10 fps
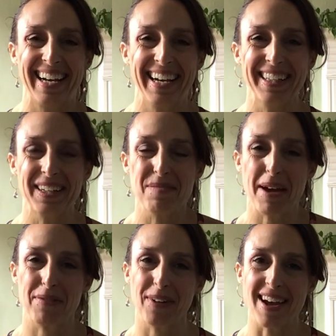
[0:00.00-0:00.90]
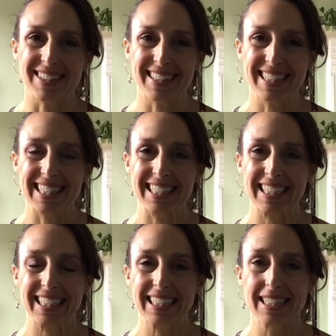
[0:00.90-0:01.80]
Hello, my friends.
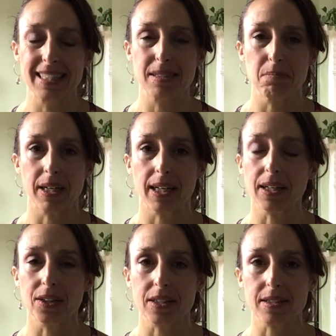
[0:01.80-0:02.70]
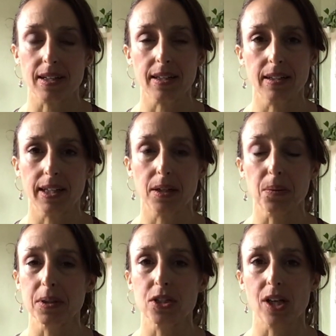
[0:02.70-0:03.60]
It is me, Krista, here
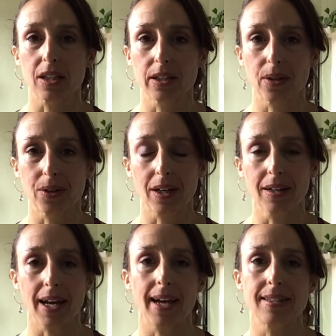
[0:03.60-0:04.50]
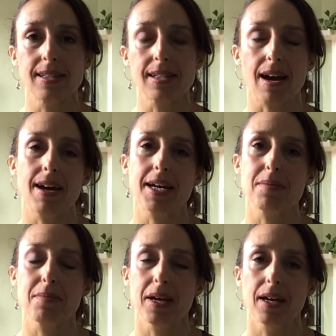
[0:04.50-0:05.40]
with Jolly Yoga, and I
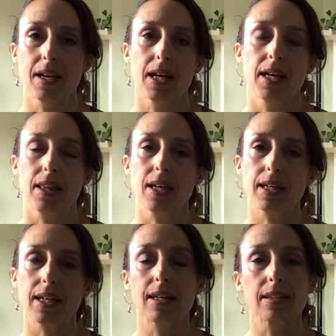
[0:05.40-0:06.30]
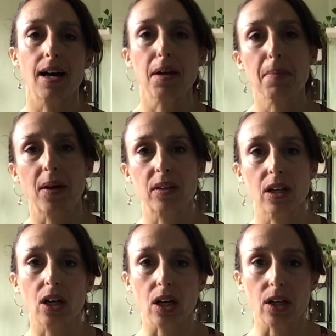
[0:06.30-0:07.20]
am thinking a lot about the
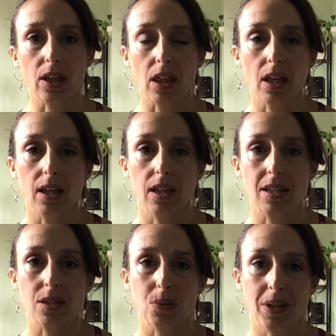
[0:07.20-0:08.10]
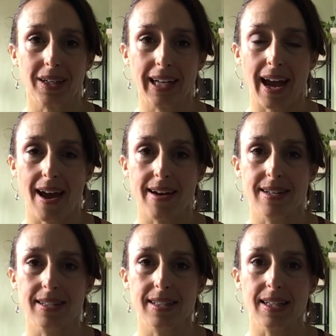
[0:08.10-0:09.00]
earth this week.
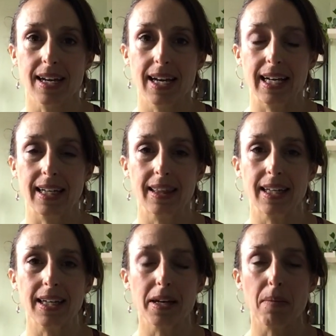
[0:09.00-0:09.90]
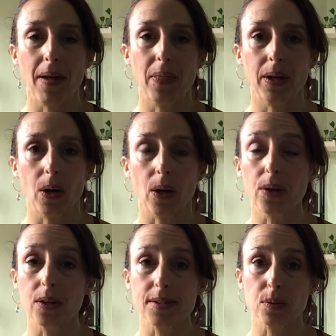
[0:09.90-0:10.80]
And in thinking about the earth
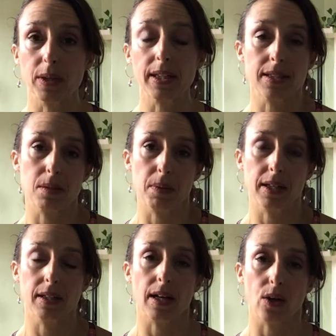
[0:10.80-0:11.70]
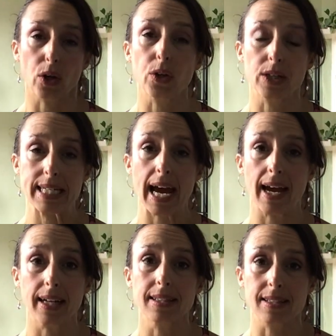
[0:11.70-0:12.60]
this week, it's been Earth
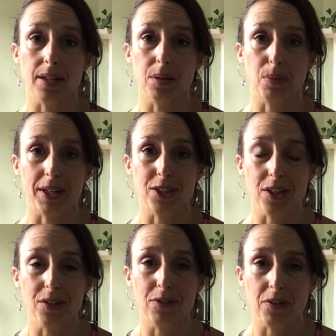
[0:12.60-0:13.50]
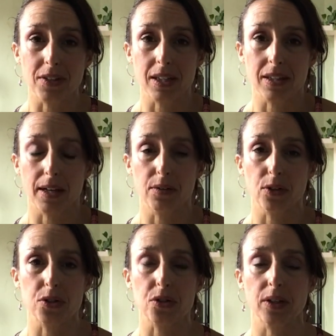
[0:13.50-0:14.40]
Day celebration. The 50th
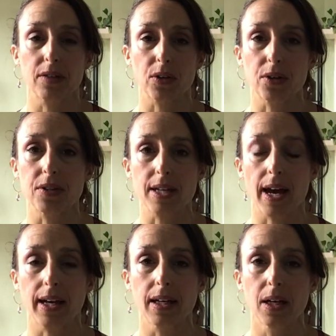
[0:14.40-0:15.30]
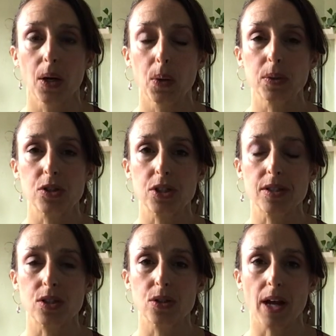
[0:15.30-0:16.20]
anniversary of Earth Day was
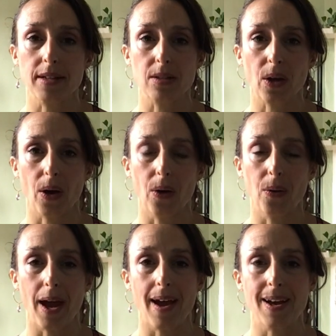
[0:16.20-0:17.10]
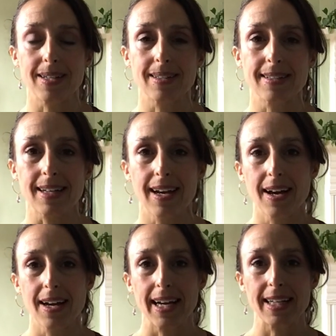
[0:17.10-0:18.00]
just 2 days ago. And
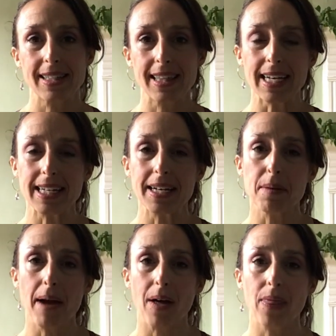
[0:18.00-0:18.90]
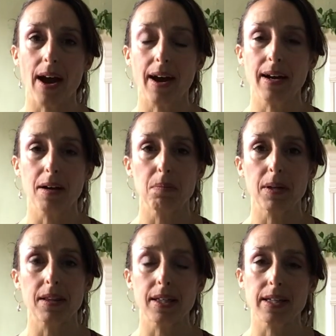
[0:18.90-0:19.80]
in thinking about that, I've
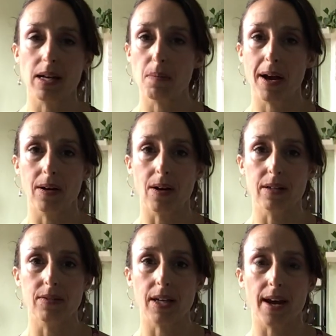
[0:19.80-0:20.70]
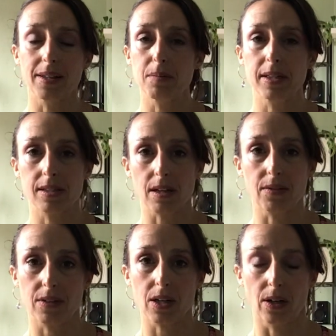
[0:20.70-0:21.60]
been thinking about all of the elements of
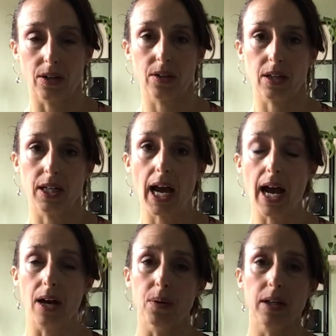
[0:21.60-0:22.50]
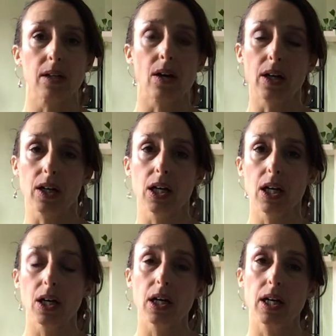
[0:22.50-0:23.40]
the earth and how in
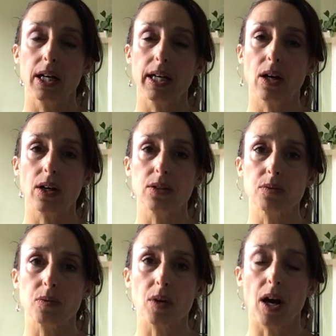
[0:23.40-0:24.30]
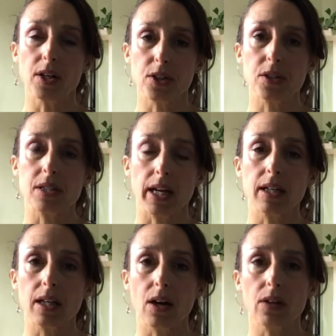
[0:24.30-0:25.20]
our
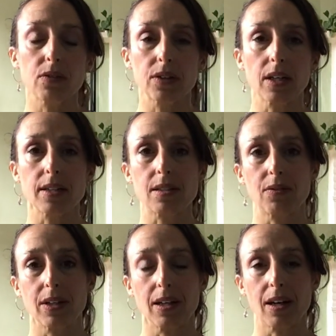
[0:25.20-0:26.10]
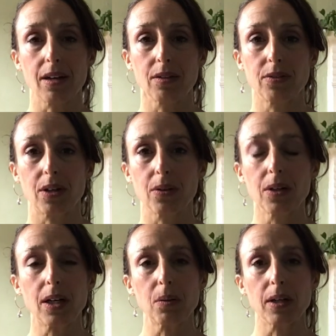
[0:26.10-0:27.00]
understanding our philosophy of
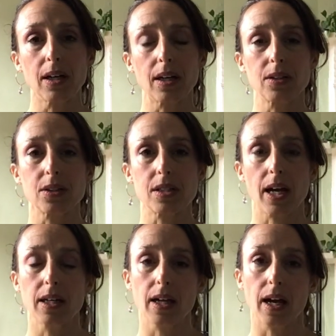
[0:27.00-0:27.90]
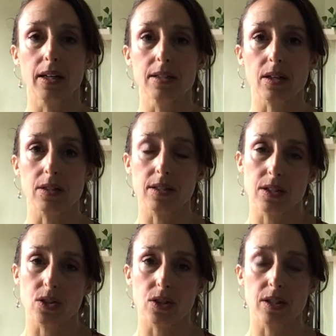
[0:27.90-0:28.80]
yoga, we understand, and our
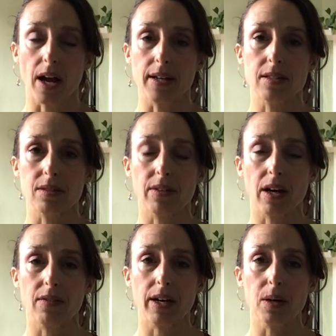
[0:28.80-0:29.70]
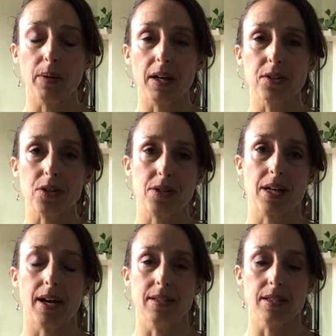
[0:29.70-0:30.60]
sister science of Ayurveda, we
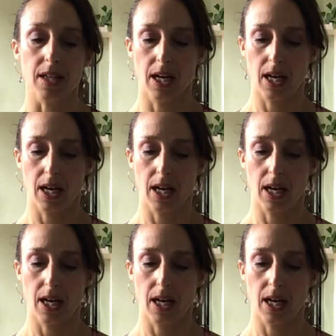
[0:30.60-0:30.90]
understand